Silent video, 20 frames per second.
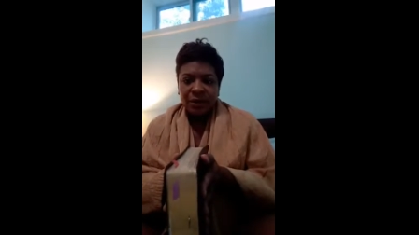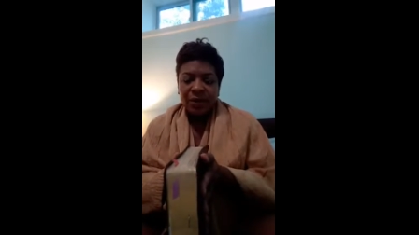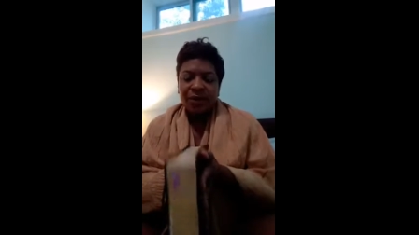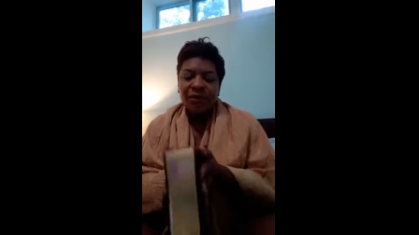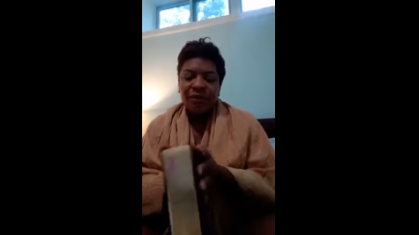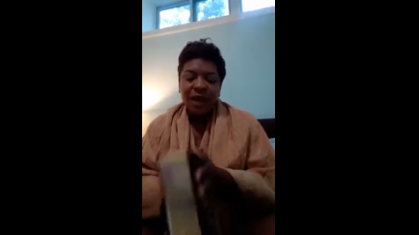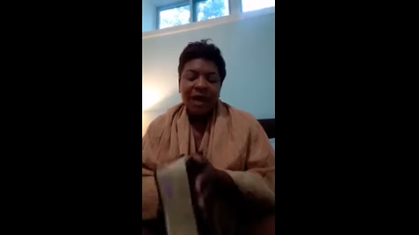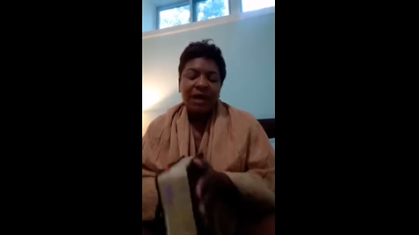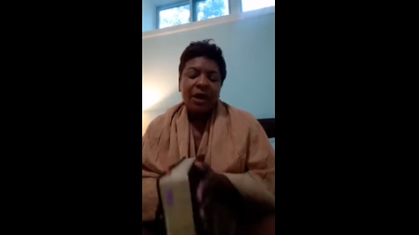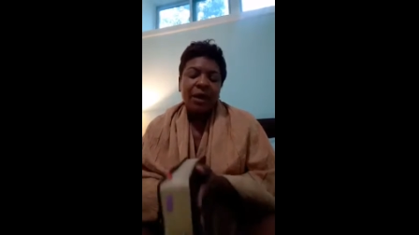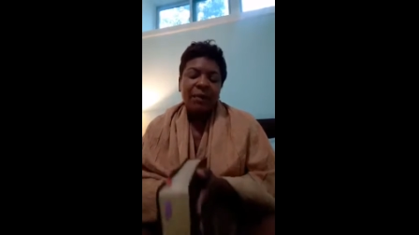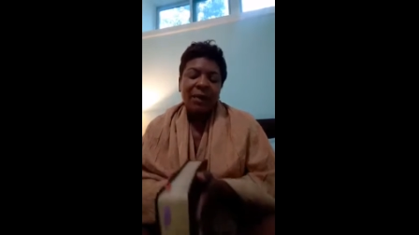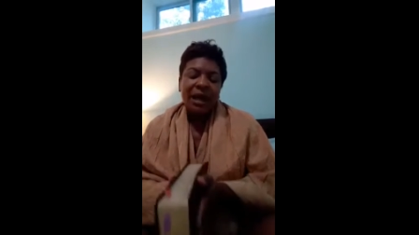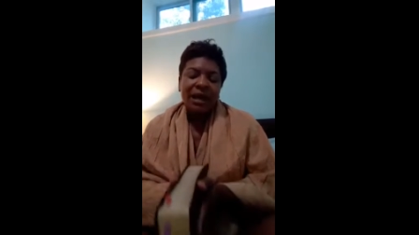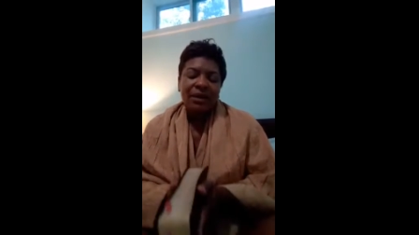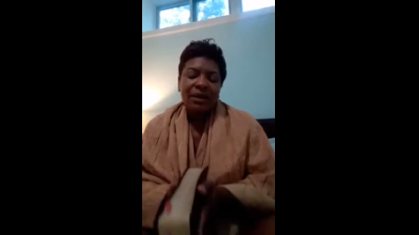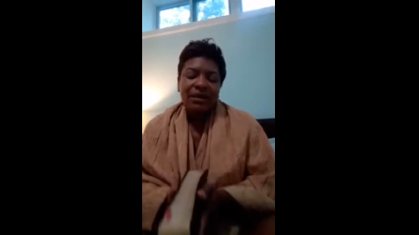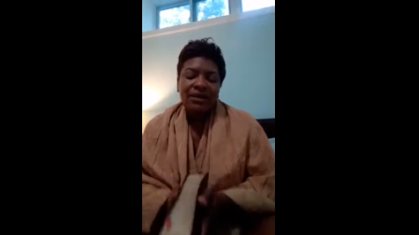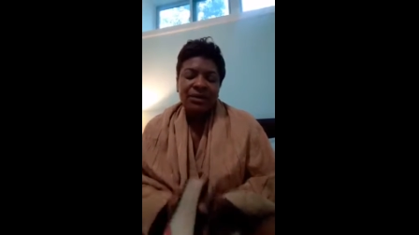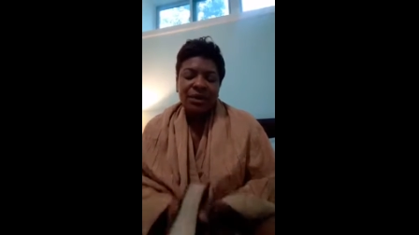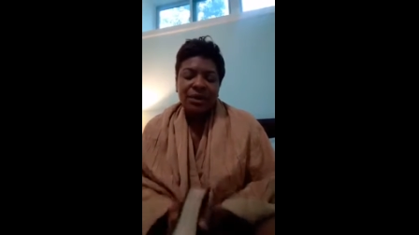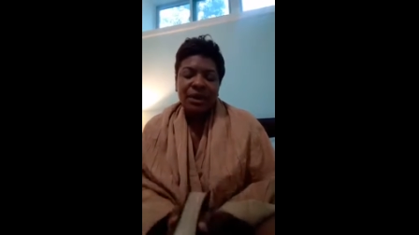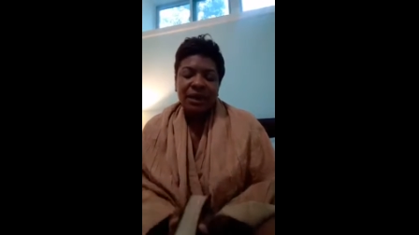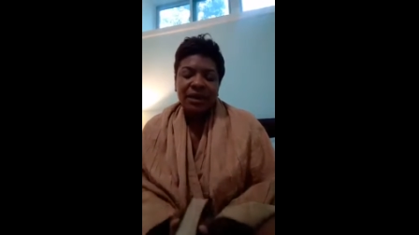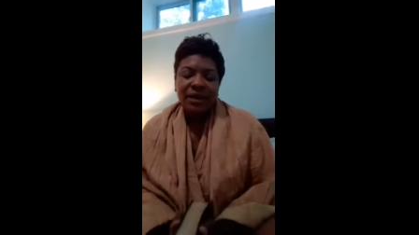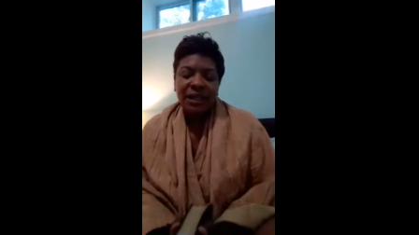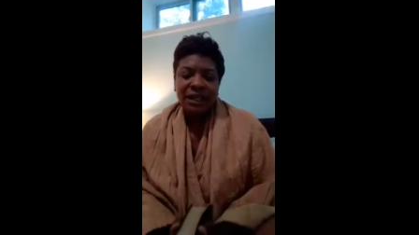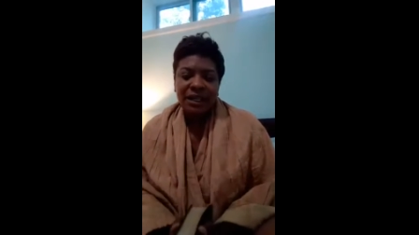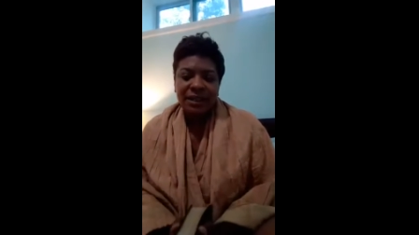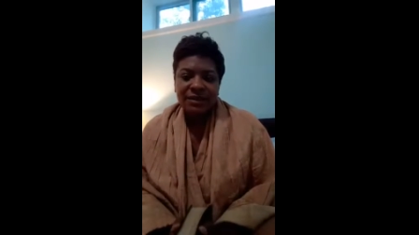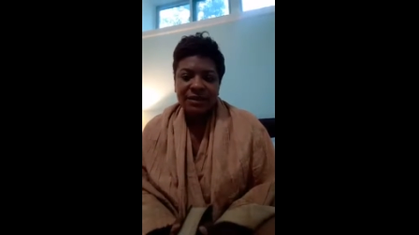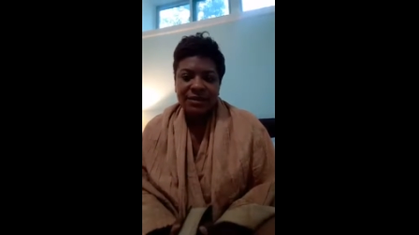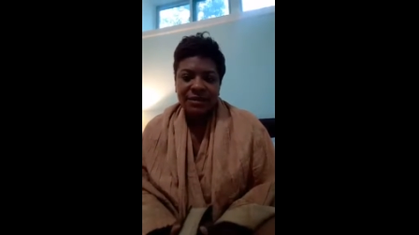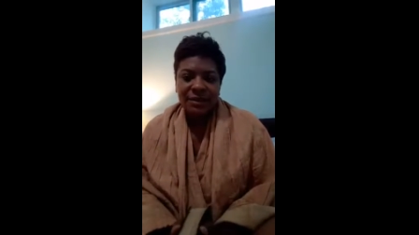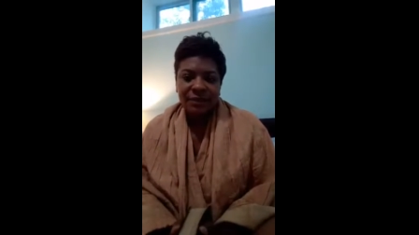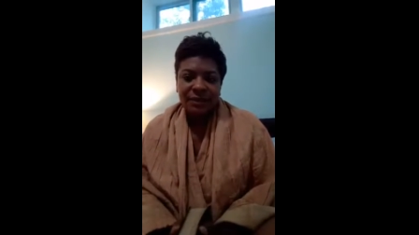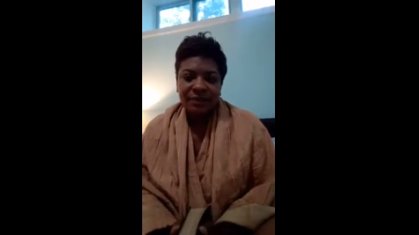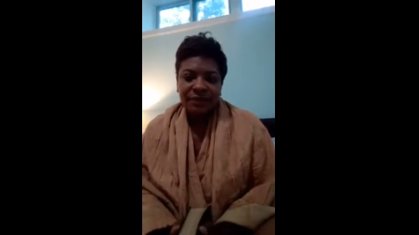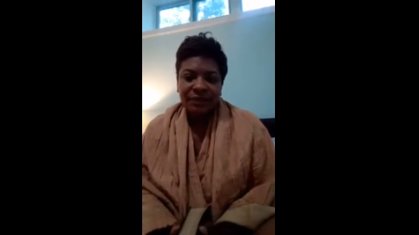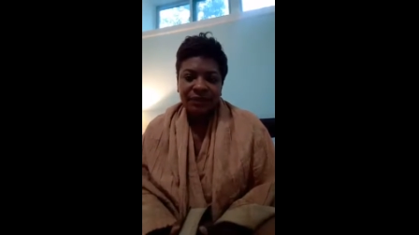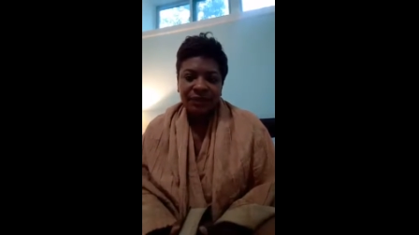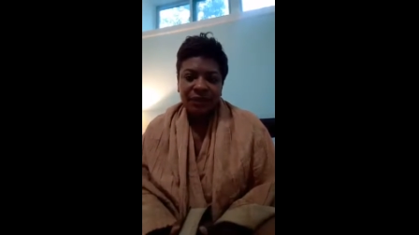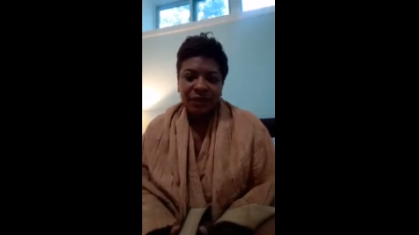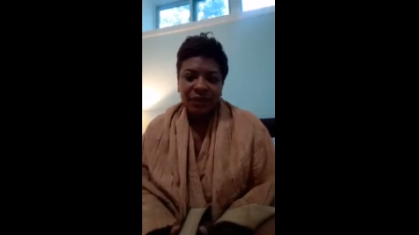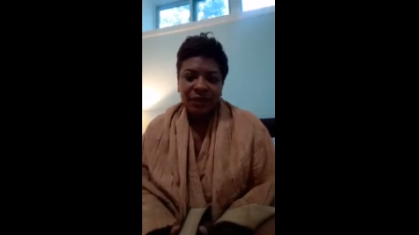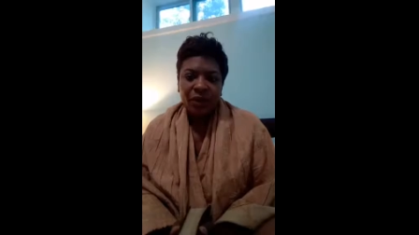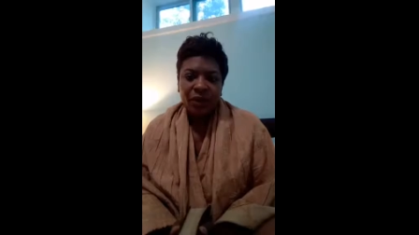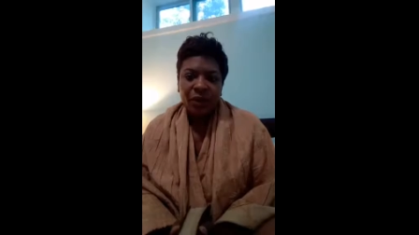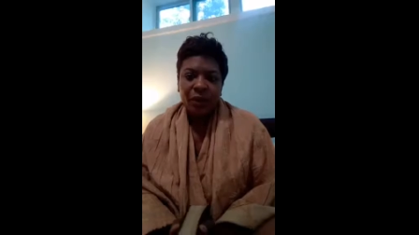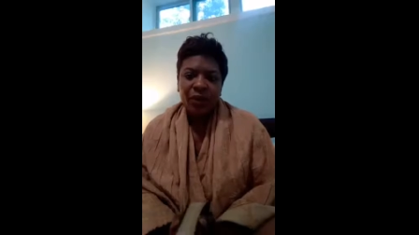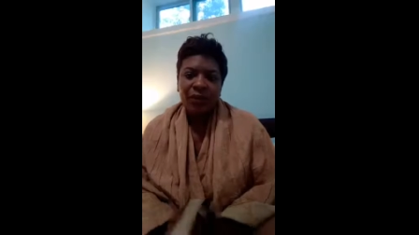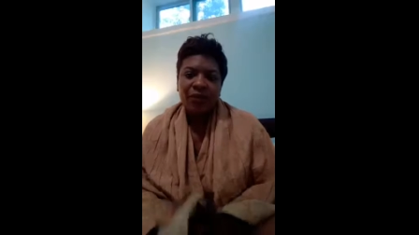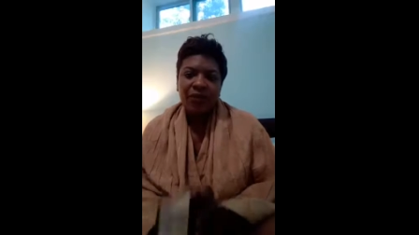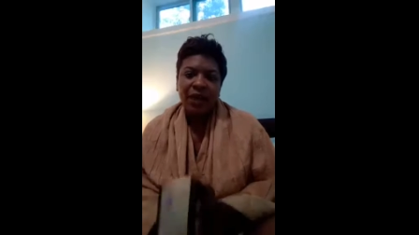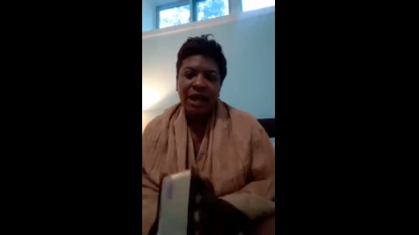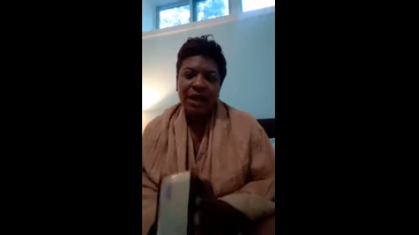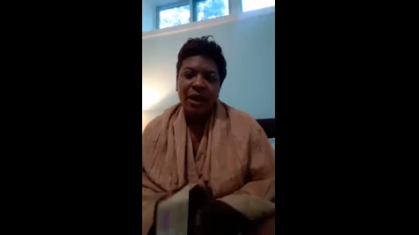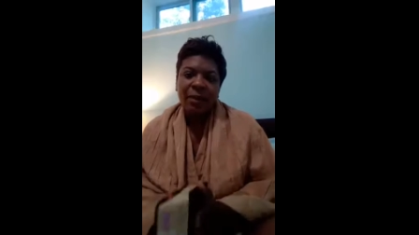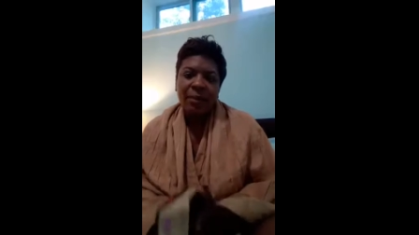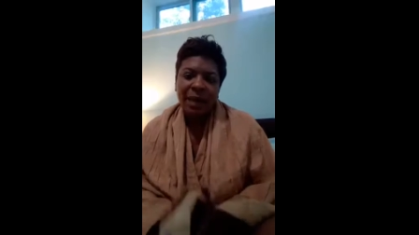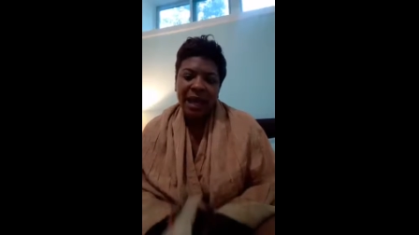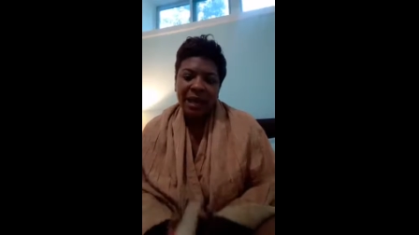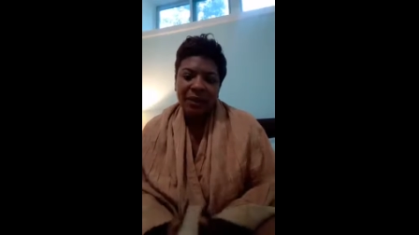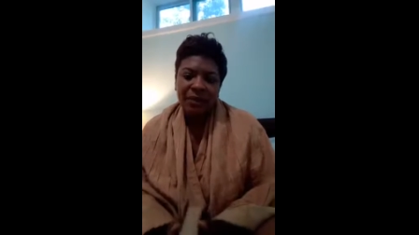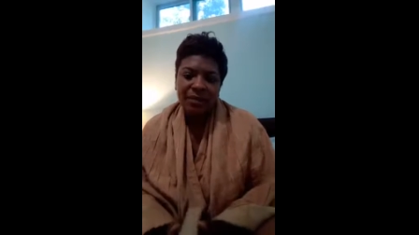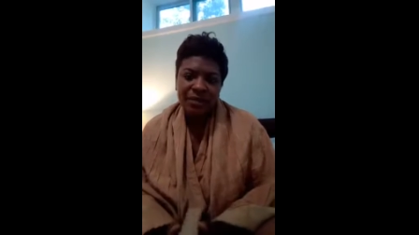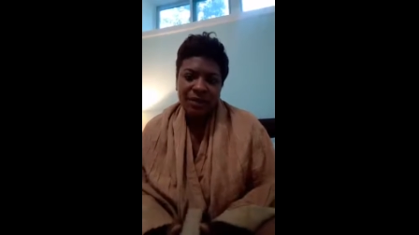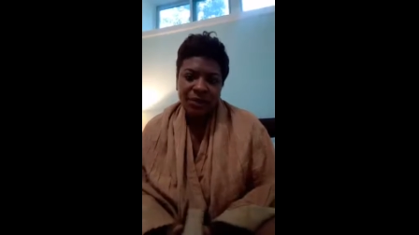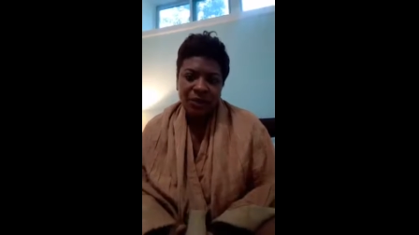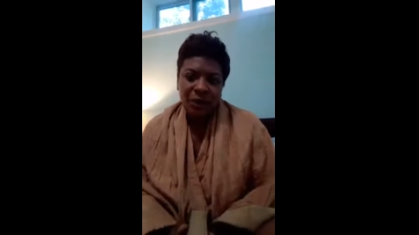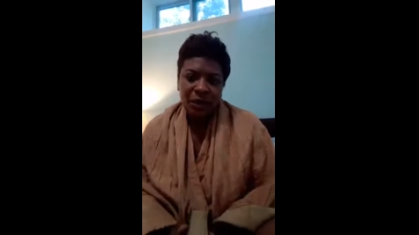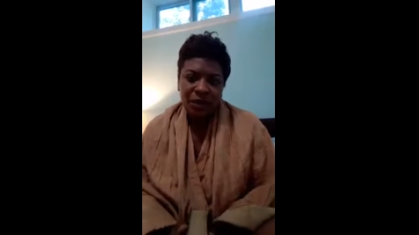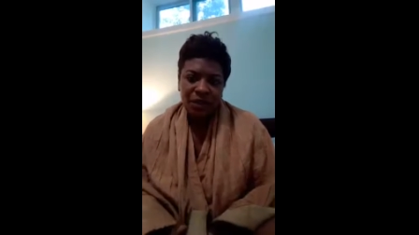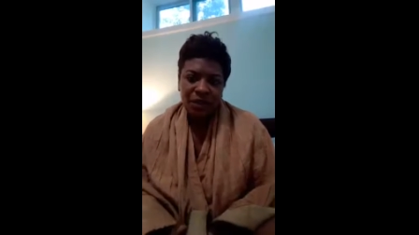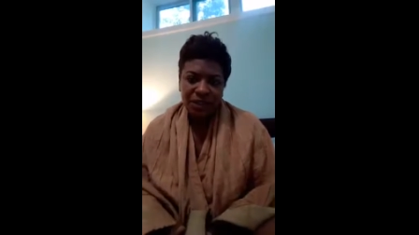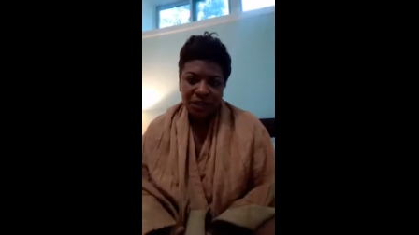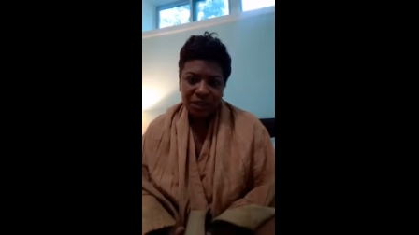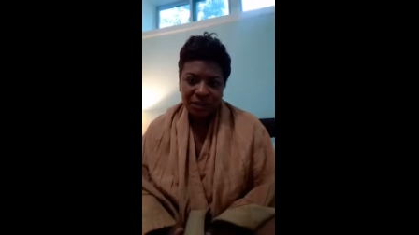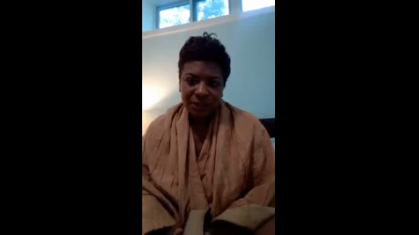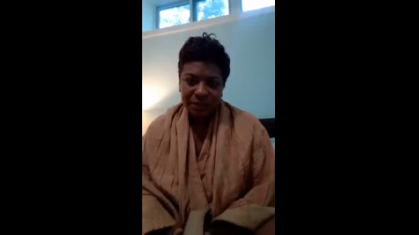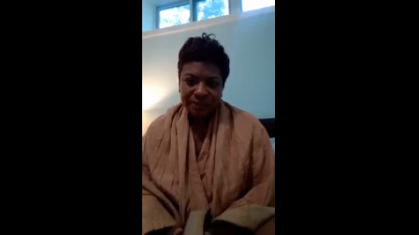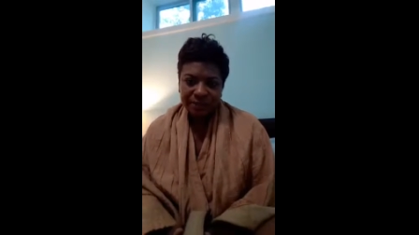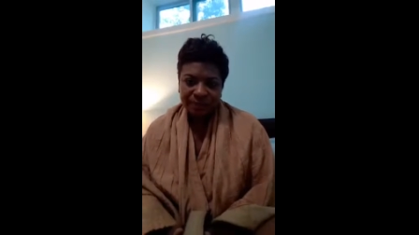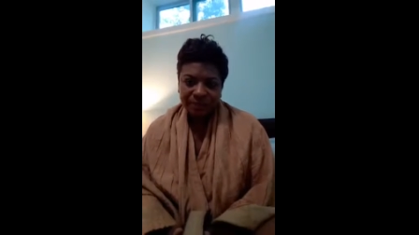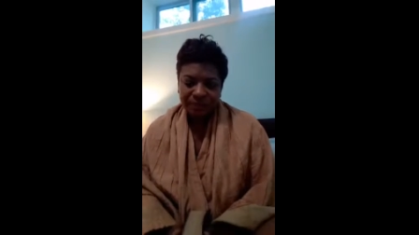We fight our battles on our knees. We fight our battles in worship.